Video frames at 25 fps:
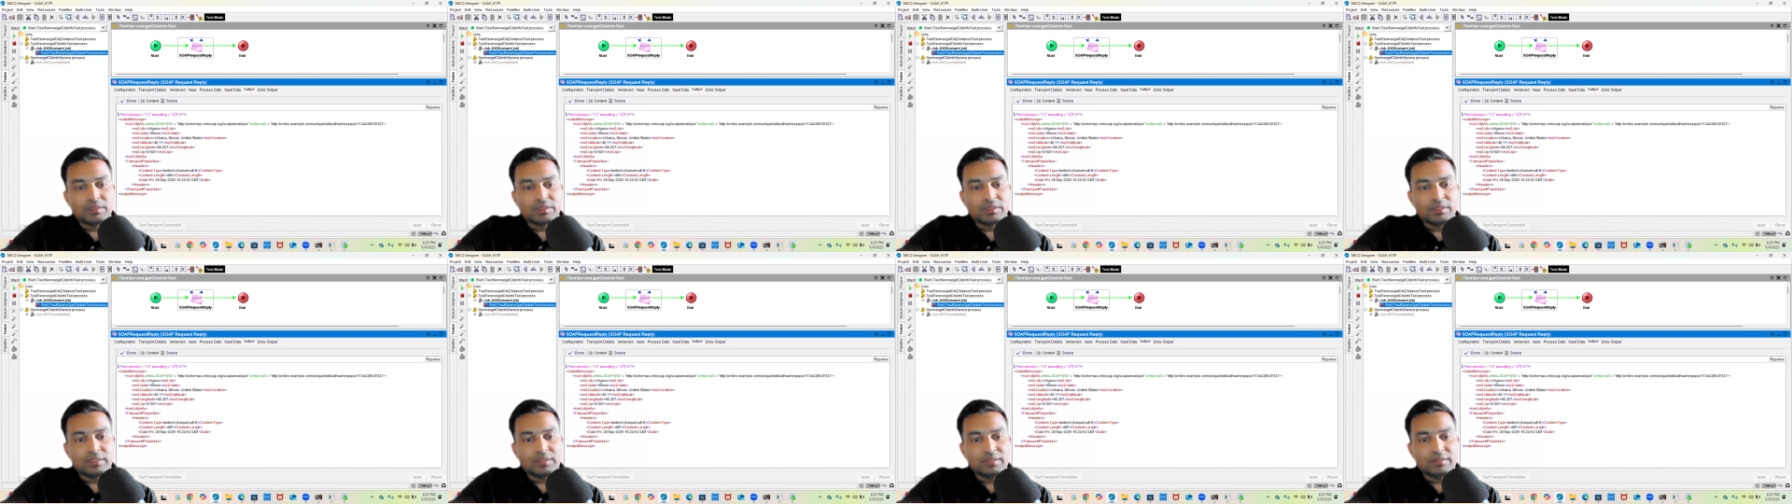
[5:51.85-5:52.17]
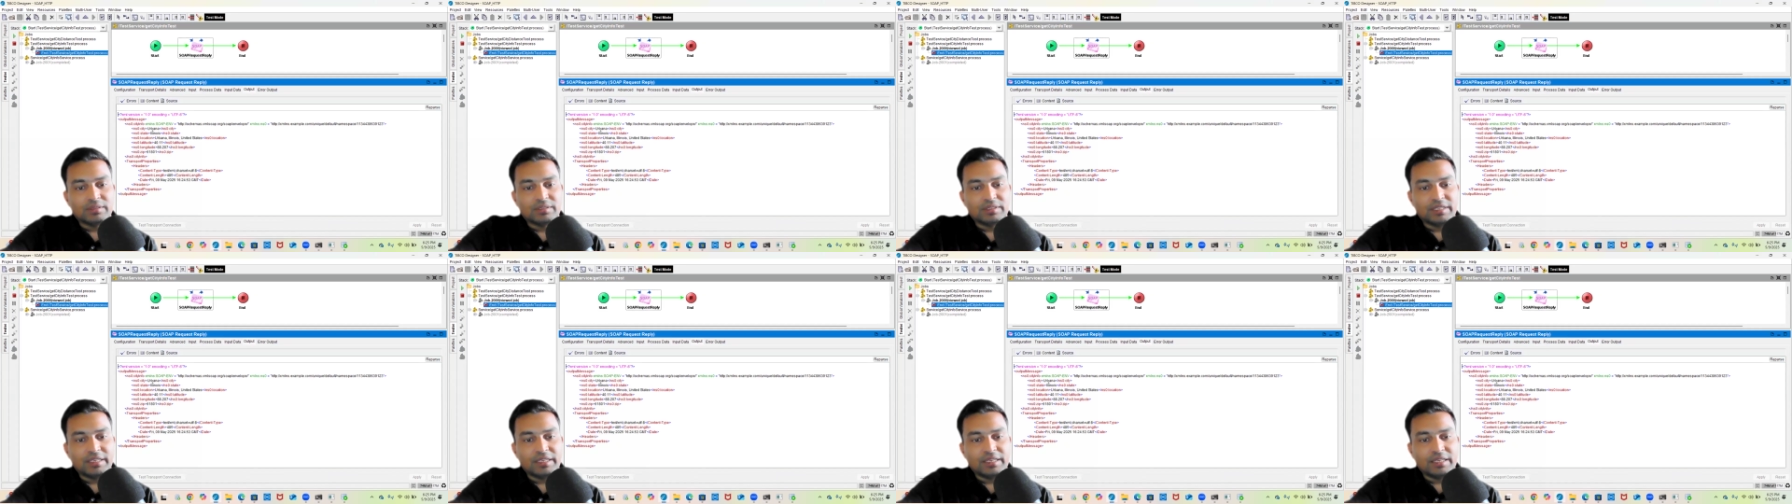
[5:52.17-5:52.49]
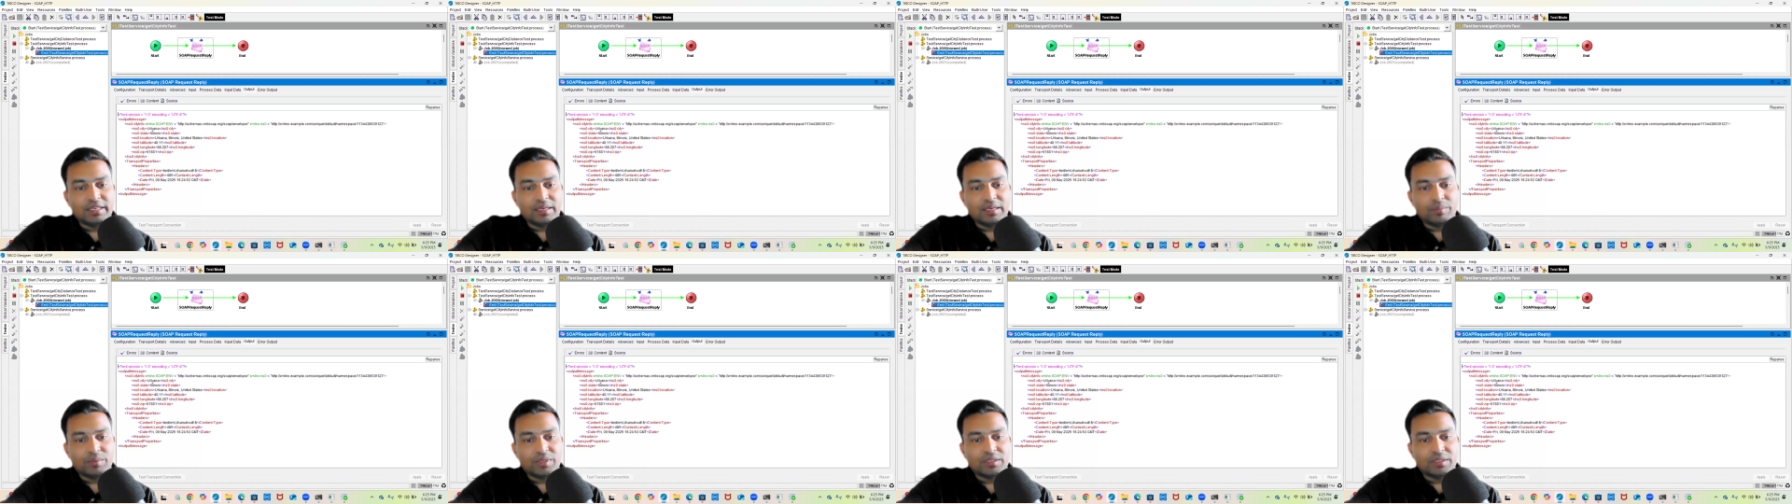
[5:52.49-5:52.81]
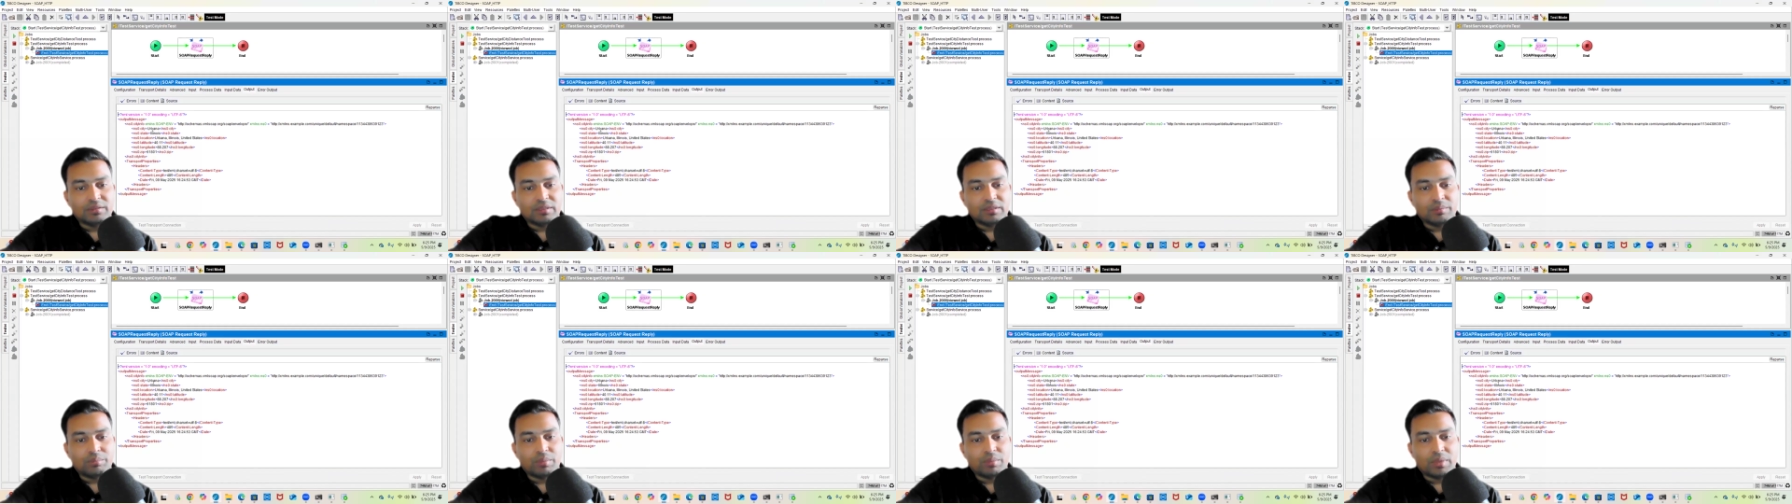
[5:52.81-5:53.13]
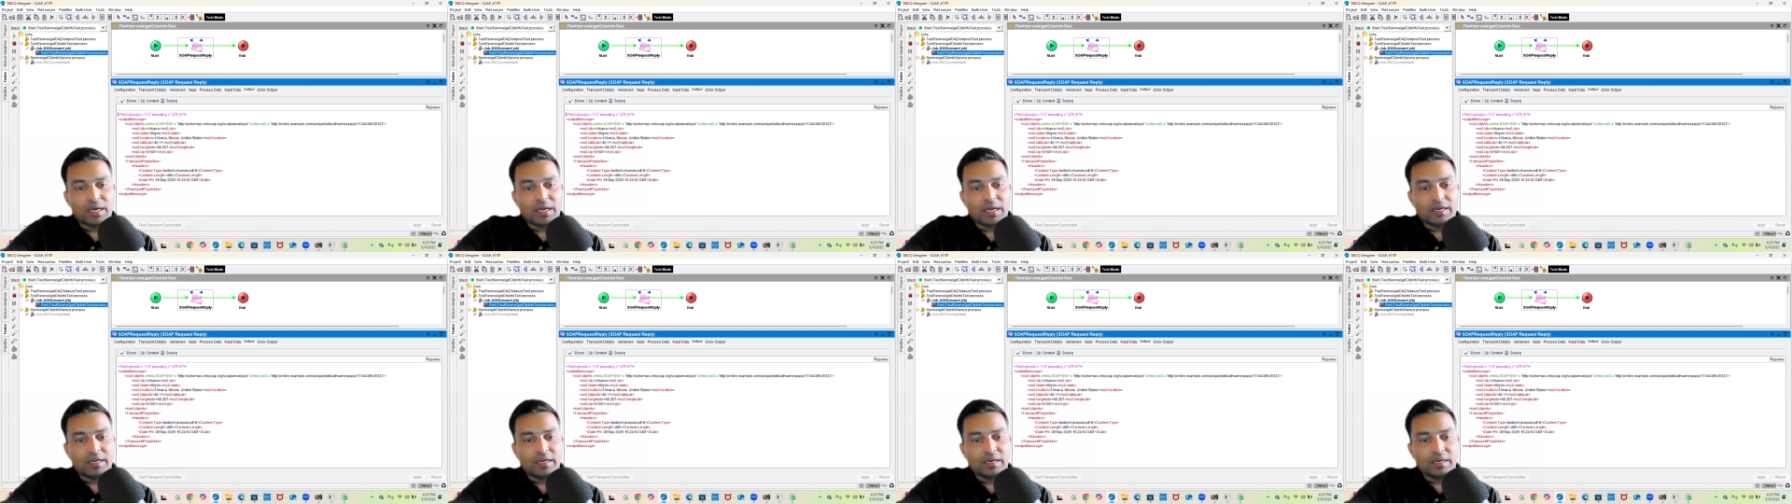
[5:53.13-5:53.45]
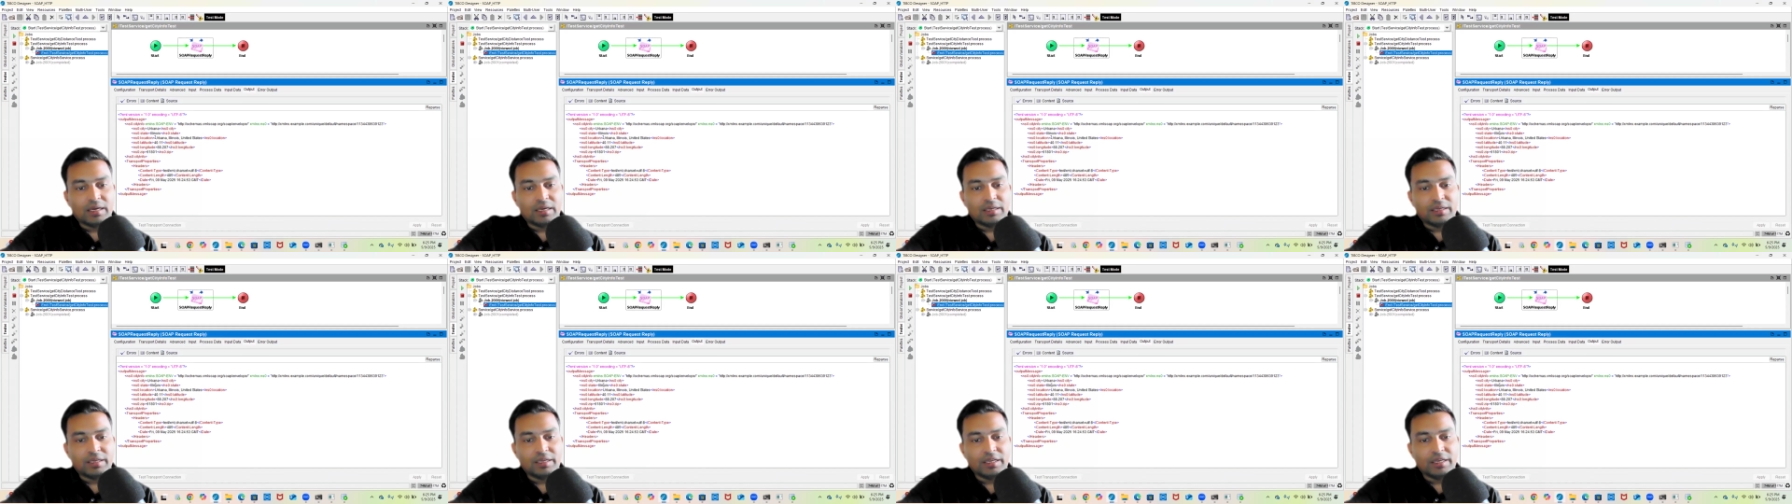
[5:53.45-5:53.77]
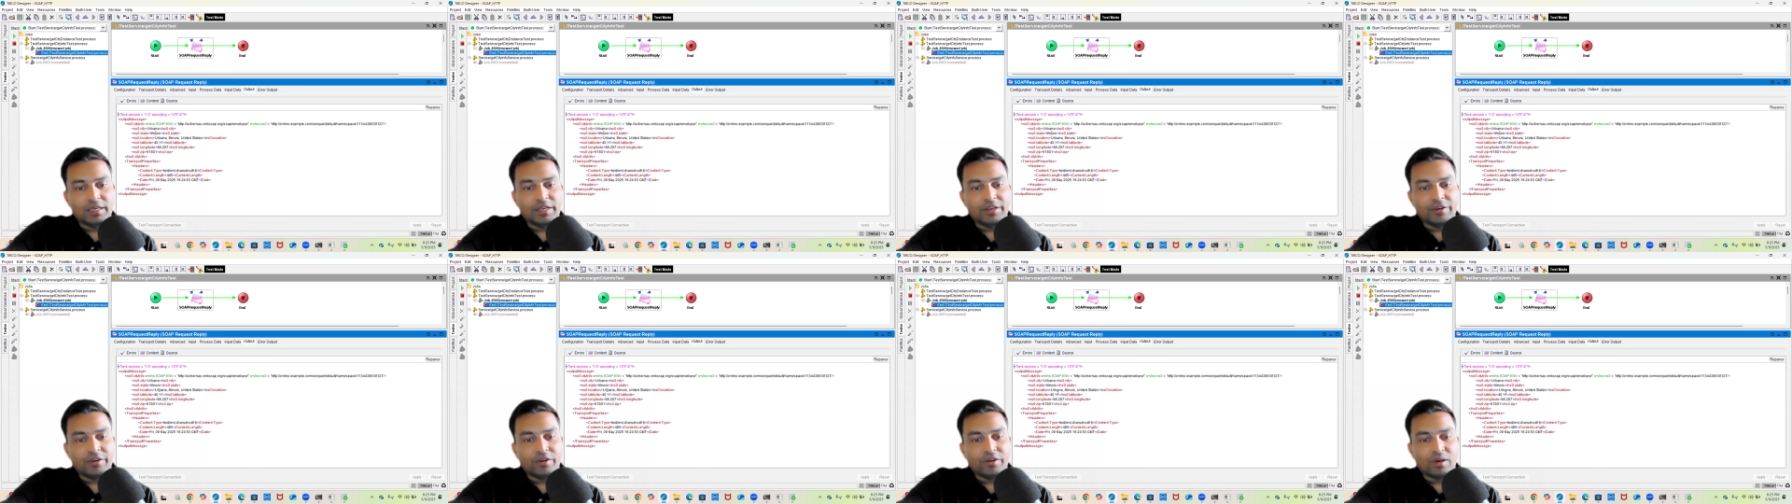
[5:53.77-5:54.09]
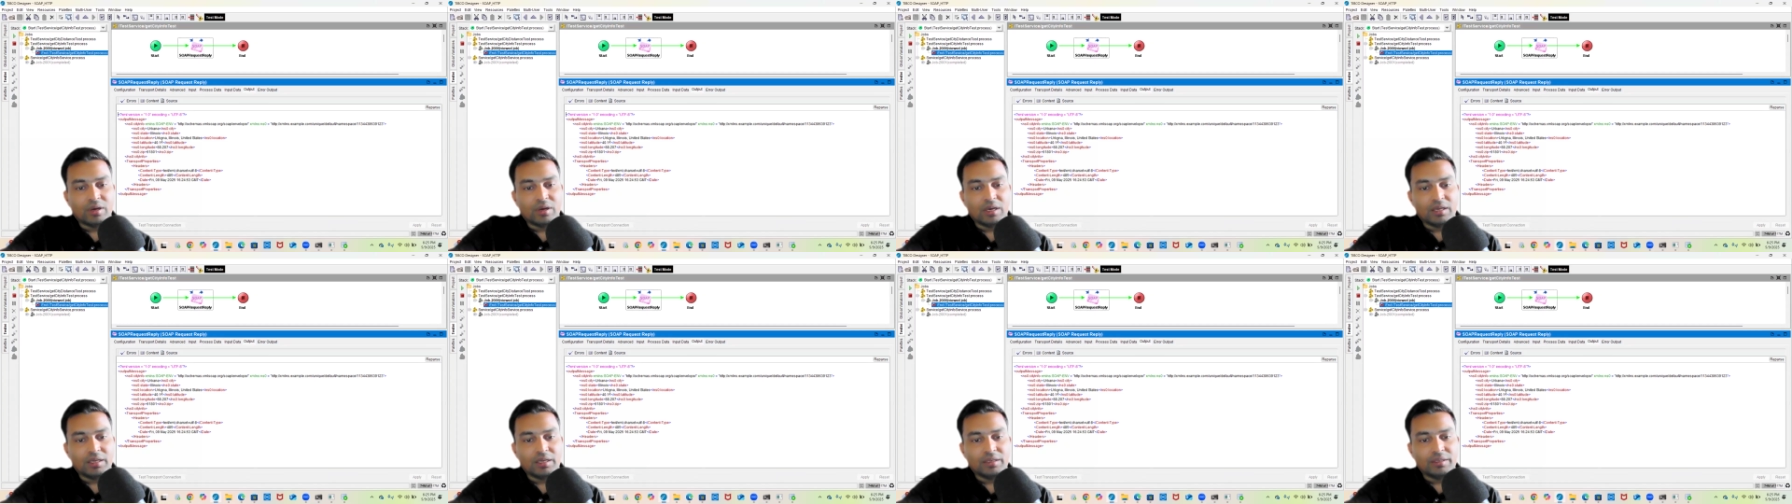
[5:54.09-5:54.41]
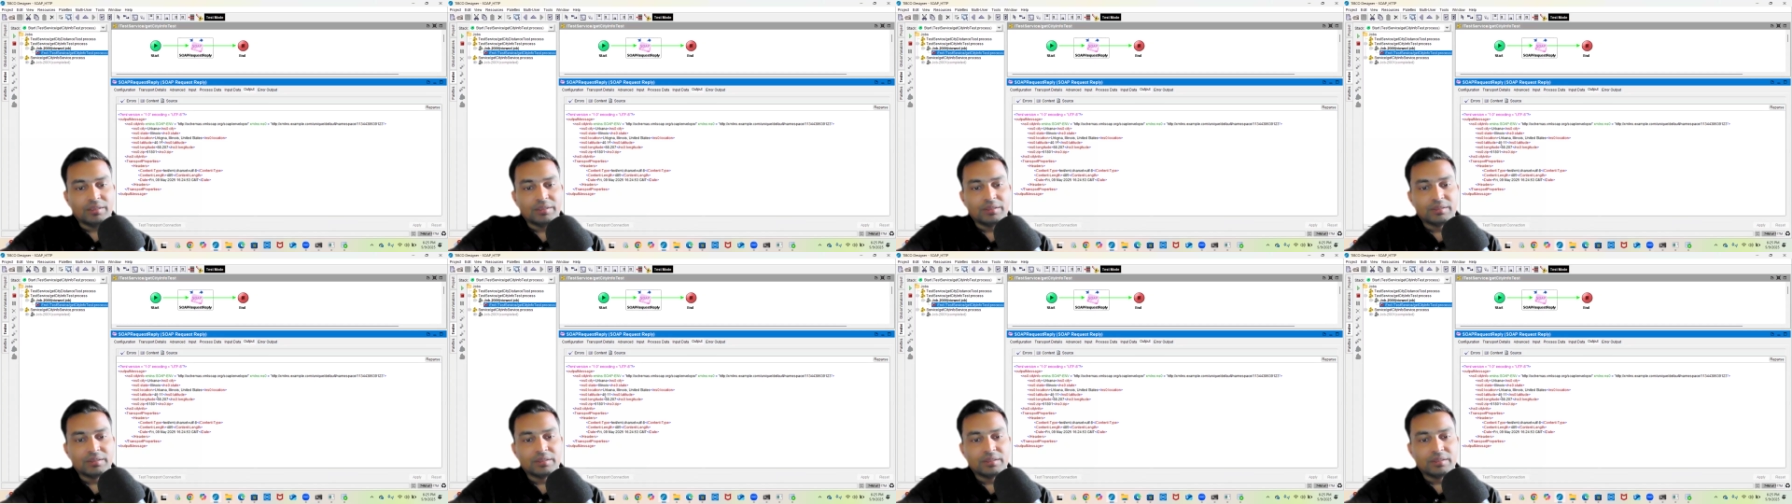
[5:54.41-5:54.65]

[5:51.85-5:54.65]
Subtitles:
that the city name is Urbana, Illinois,